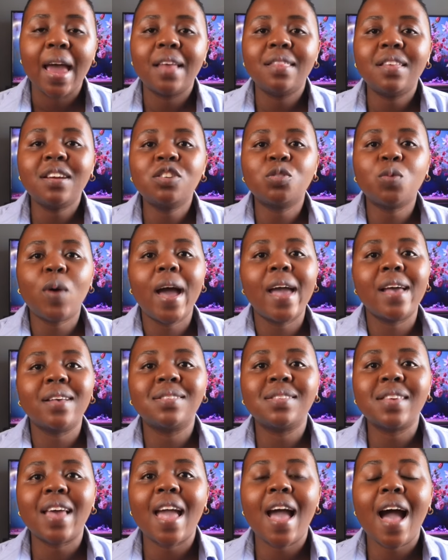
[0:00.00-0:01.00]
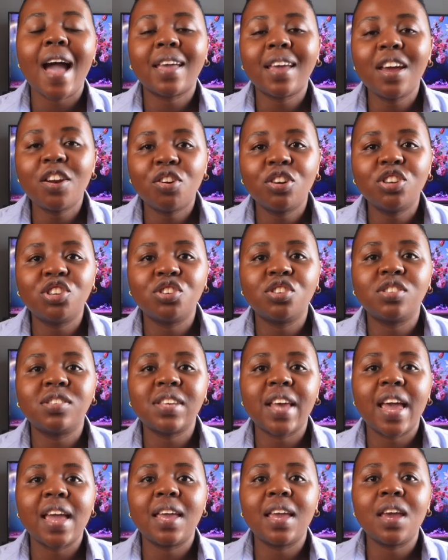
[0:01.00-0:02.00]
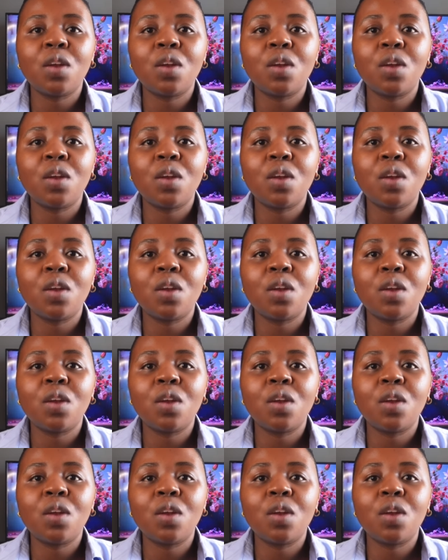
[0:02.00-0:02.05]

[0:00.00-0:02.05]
And that is why I say I cannot just say